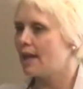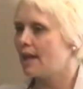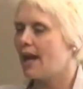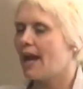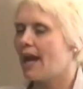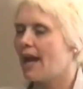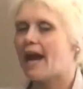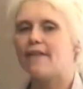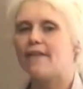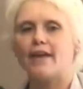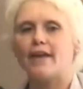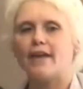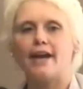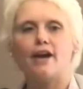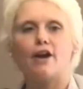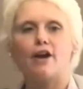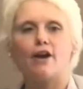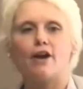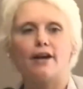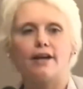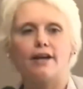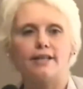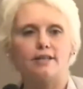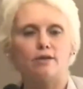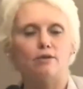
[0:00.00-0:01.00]
And
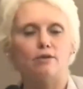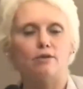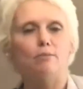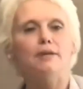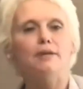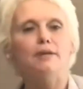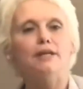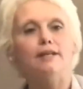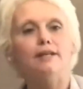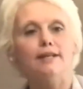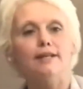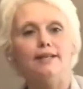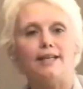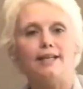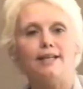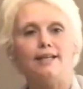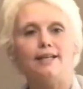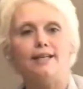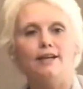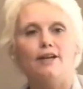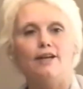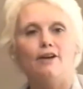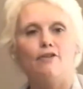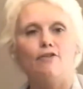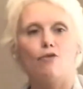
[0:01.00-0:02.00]
there is an ability
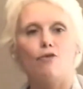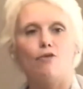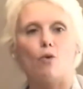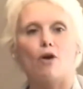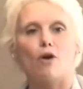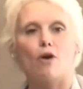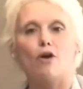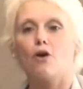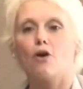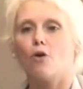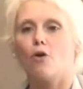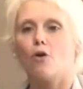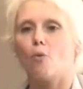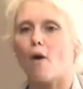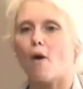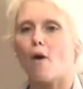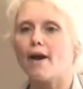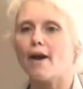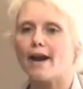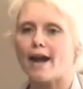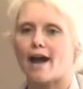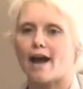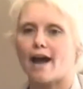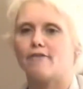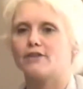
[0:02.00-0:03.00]
for one
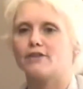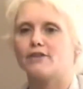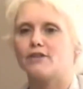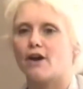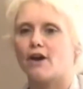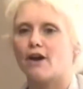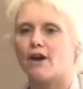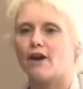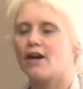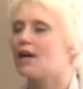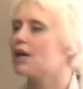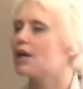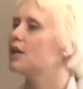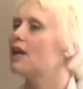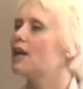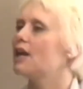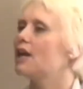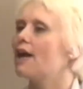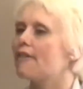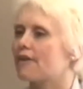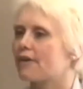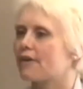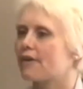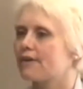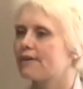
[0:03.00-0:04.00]
avatar and
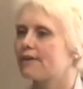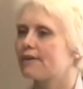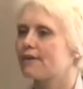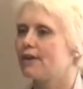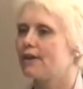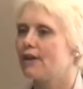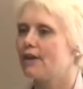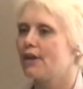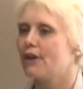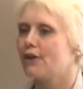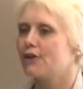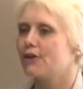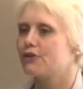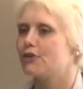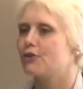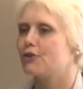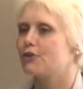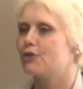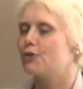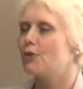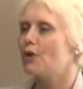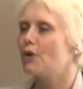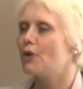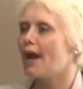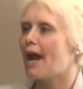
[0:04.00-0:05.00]
another
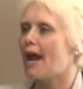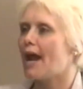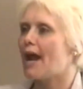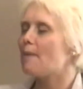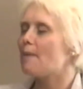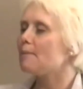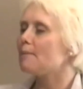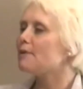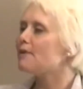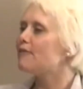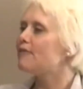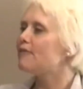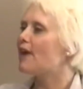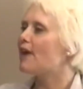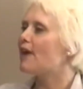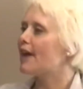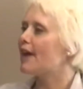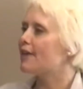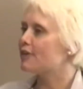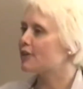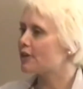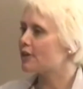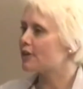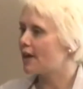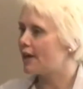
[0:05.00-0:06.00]
to amplify
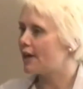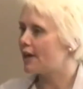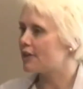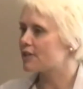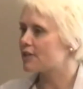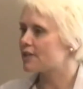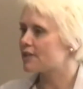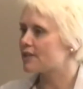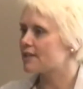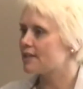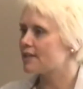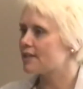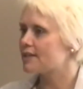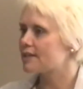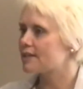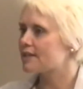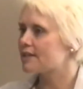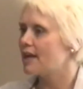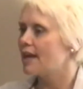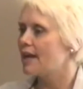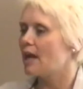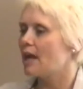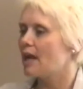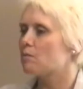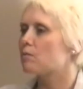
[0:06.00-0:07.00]
their consciousness
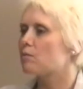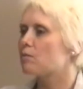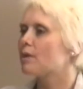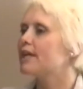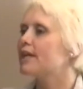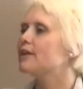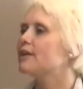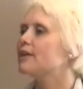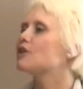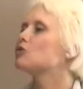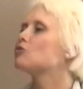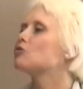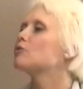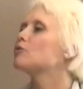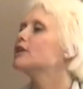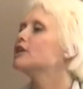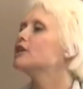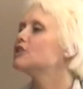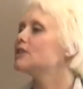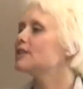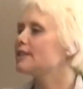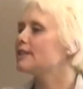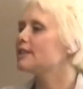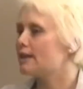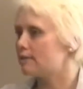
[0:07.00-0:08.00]
and bring in their
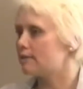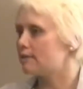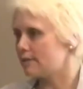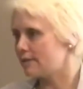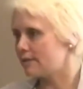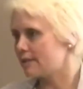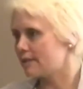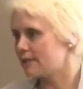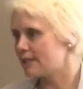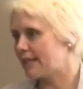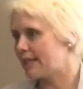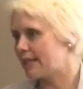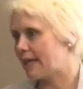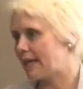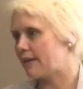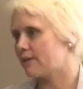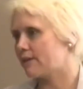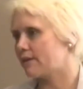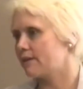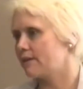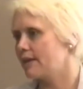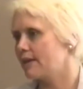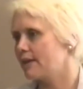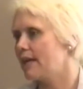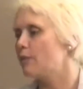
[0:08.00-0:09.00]
rishi level
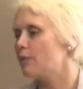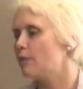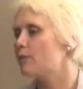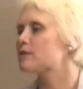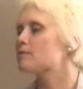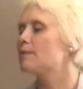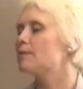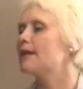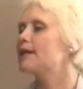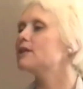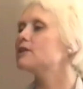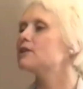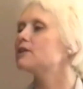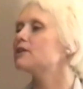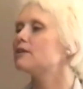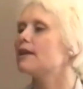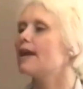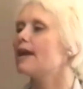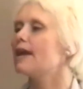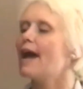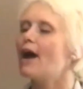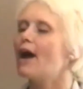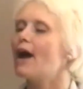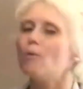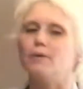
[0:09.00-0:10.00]
together. It was meant to
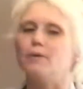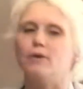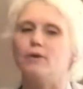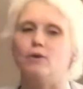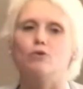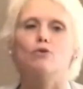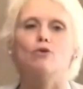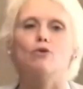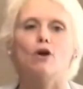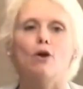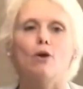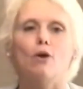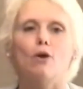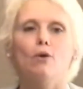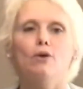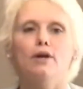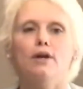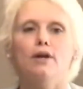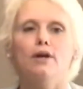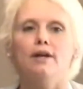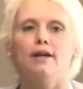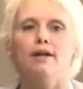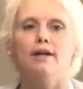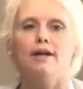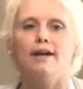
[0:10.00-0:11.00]
help you grow
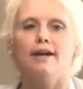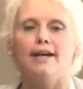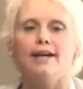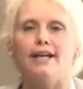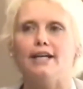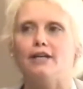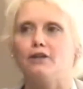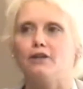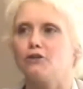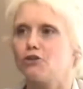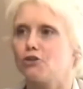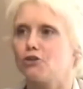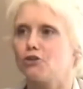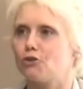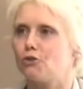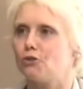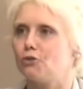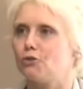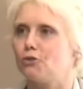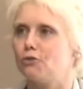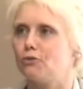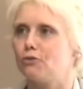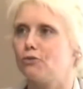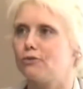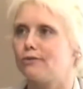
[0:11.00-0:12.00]

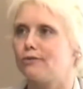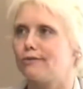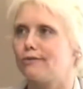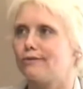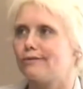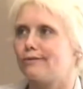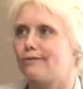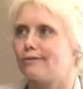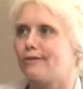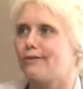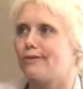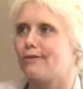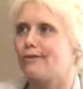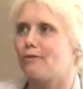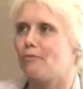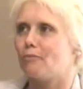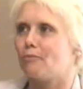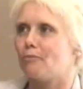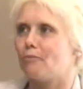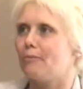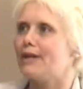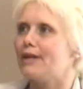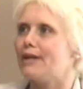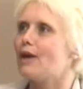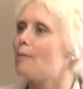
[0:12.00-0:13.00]
into
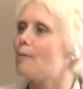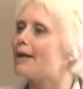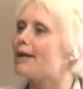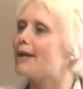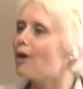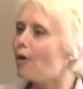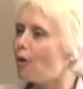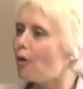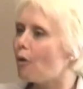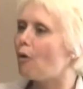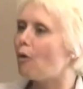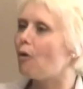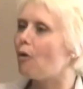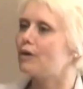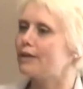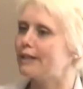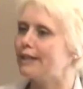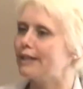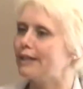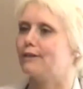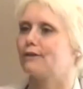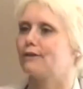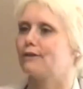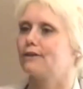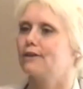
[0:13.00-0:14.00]
becoming whole
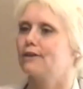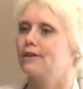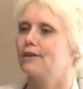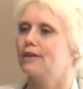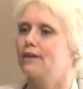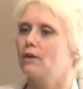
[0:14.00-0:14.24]
here.